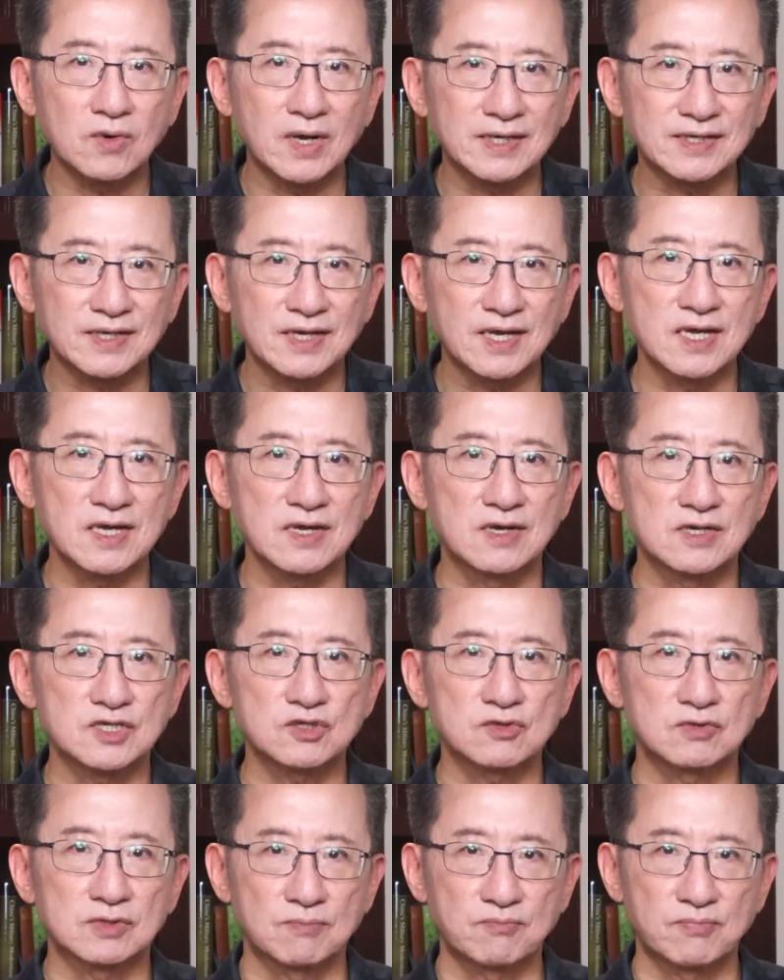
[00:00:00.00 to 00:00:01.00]
adheres
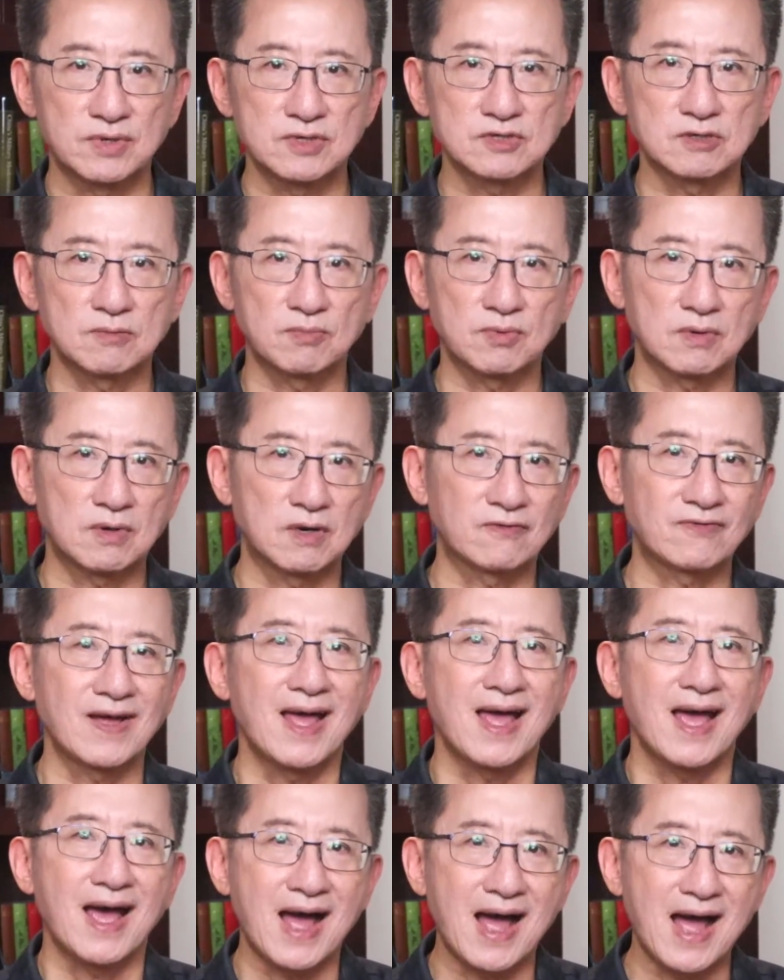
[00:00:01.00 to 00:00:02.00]
to the principle of
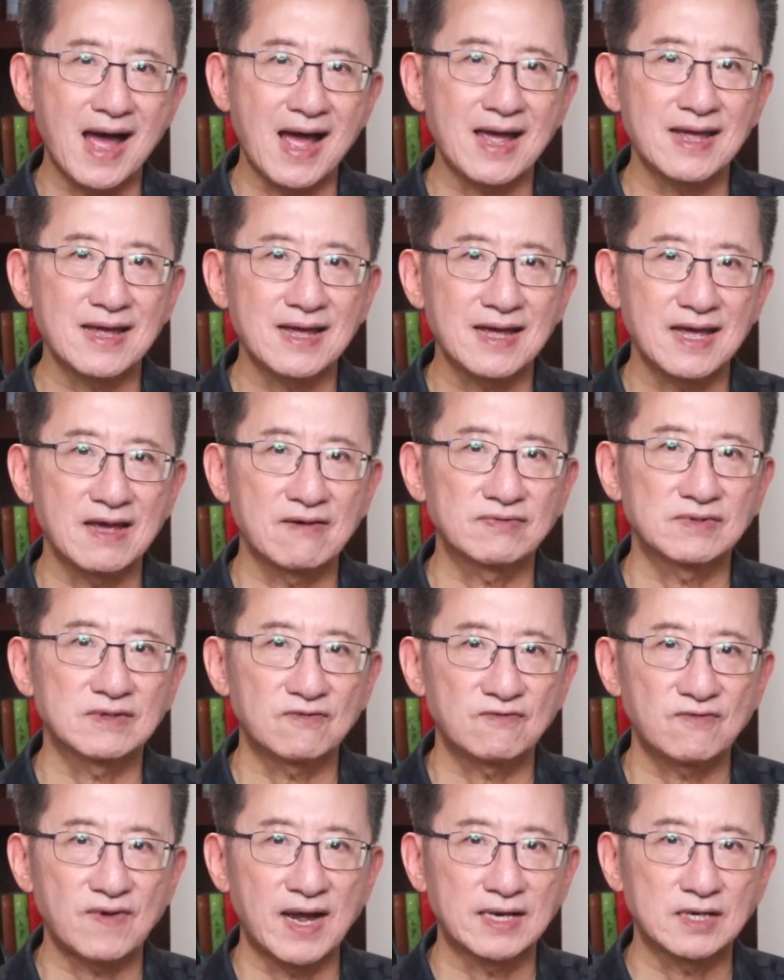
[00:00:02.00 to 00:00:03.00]
"I have the
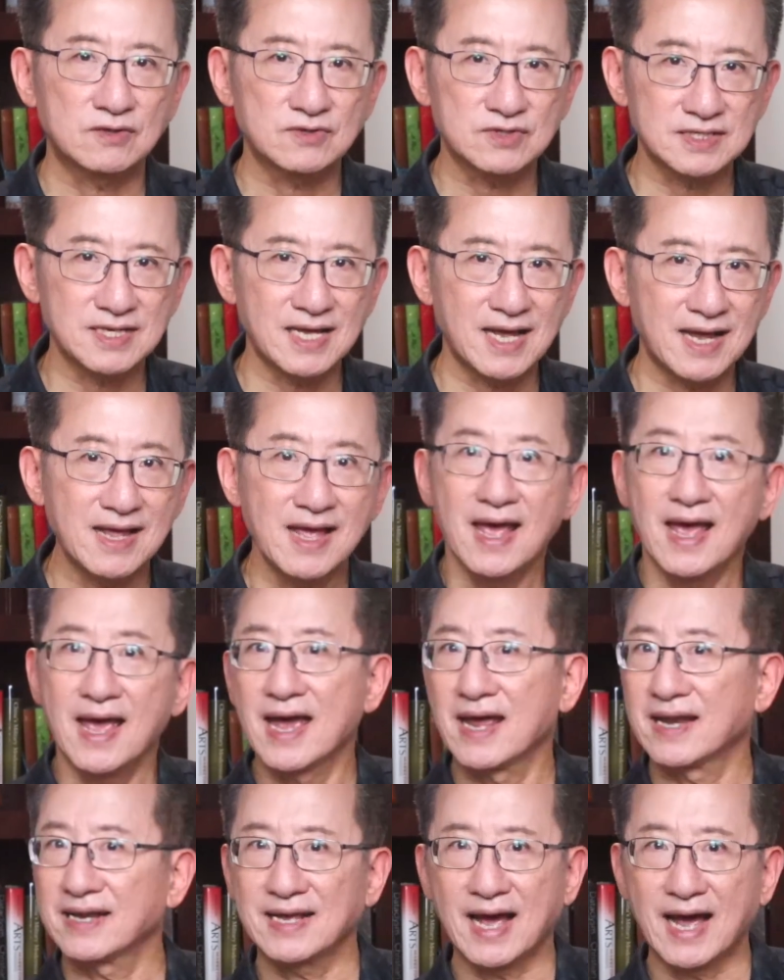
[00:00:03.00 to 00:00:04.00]
final say
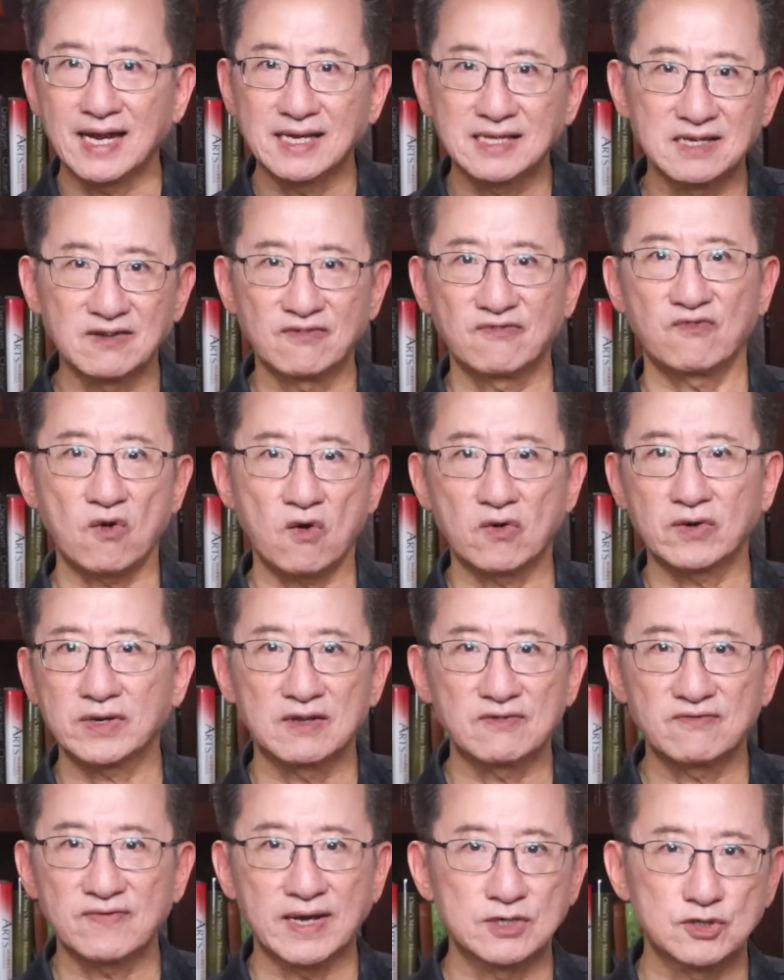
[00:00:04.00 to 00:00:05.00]
and I default
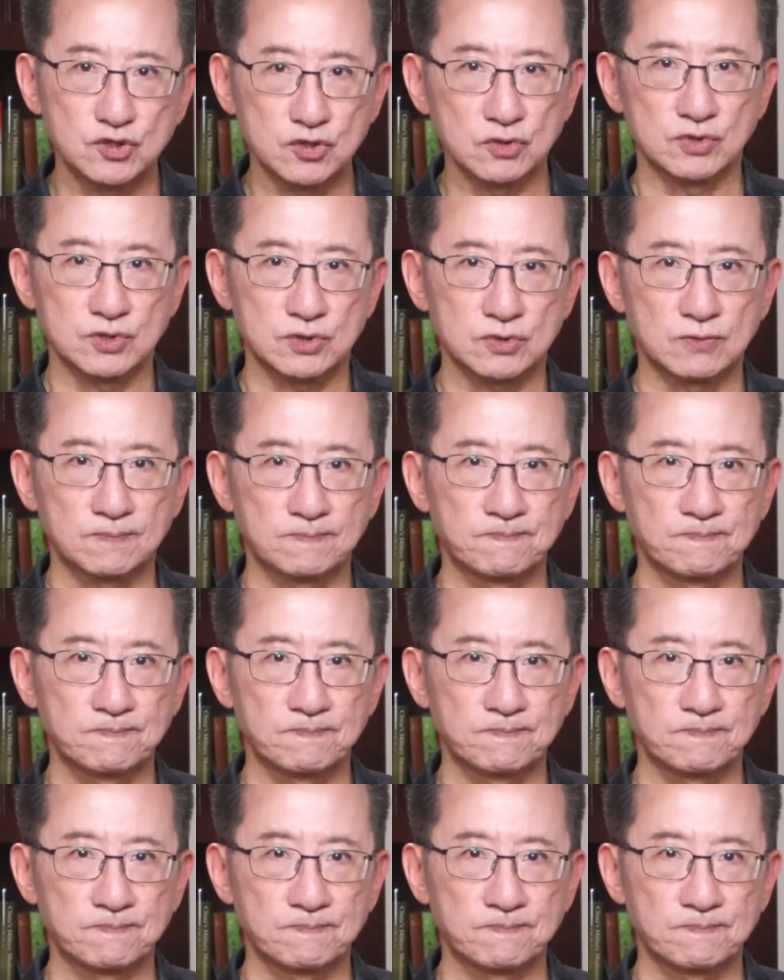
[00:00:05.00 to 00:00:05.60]
if I choose to."